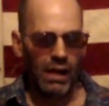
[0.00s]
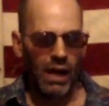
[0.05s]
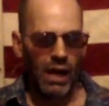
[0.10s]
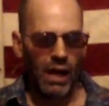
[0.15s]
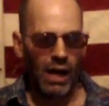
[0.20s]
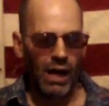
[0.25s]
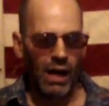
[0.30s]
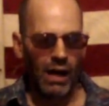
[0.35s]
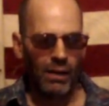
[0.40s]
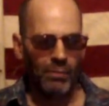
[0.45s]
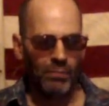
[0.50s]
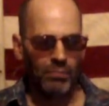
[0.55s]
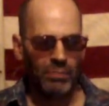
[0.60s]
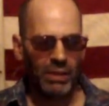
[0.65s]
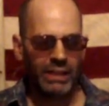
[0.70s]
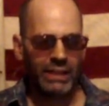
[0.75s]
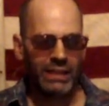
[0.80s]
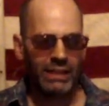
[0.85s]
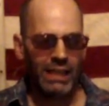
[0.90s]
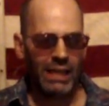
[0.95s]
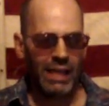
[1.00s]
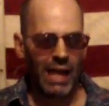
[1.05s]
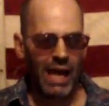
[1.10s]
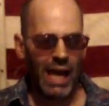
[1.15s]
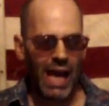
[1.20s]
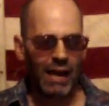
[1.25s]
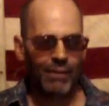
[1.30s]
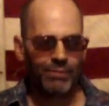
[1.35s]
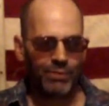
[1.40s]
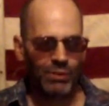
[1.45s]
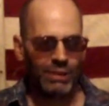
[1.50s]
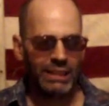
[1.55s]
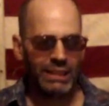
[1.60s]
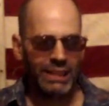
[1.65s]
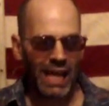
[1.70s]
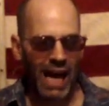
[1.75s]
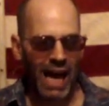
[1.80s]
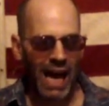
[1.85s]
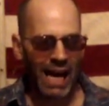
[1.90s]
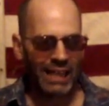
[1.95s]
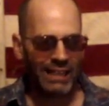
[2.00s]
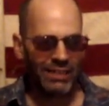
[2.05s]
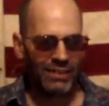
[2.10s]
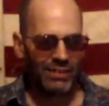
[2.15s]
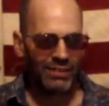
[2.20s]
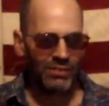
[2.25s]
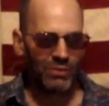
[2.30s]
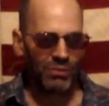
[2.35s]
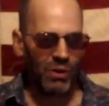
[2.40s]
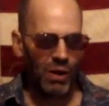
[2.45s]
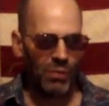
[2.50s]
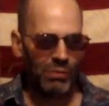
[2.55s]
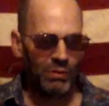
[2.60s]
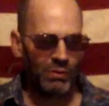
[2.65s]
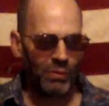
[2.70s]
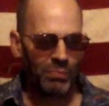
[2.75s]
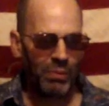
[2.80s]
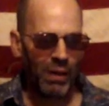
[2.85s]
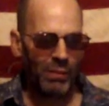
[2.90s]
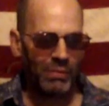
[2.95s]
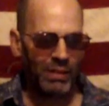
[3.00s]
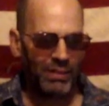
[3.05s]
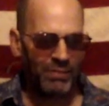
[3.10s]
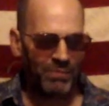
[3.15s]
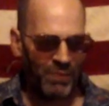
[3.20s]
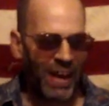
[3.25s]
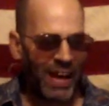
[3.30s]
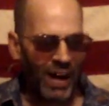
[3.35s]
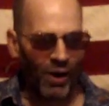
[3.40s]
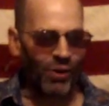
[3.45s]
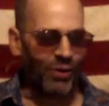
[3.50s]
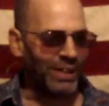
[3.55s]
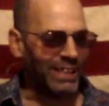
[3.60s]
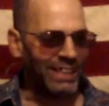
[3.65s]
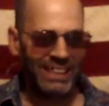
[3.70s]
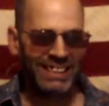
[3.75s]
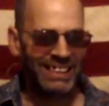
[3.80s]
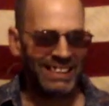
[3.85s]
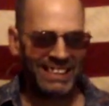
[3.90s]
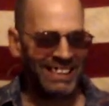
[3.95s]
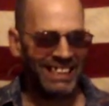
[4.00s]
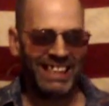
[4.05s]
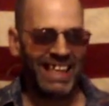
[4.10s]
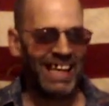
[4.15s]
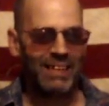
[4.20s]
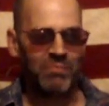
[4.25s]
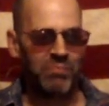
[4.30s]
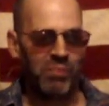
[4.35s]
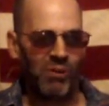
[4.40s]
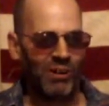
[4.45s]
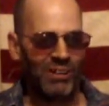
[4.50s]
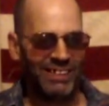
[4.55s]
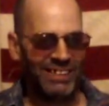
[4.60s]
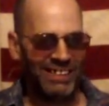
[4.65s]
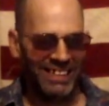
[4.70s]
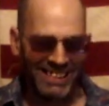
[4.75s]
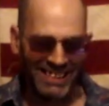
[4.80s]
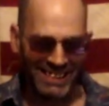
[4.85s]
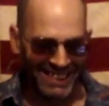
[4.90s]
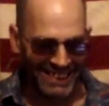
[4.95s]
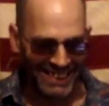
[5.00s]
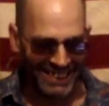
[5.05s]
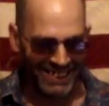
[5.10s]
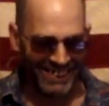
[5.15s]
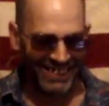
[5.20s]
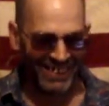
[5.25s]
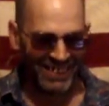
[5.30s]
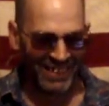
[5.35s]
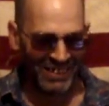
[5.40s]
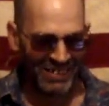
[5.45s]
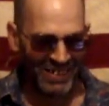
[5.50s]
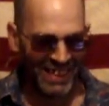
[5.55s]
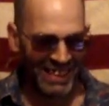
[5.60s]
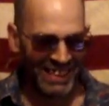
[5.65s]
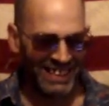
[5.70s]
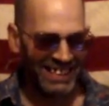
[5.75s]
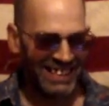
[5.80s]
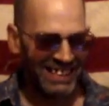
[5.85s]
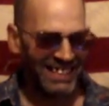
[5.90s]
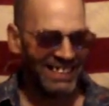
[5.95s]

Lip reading: But after he died, the Roman Republic fell. He didn't see that part. You know what I mean?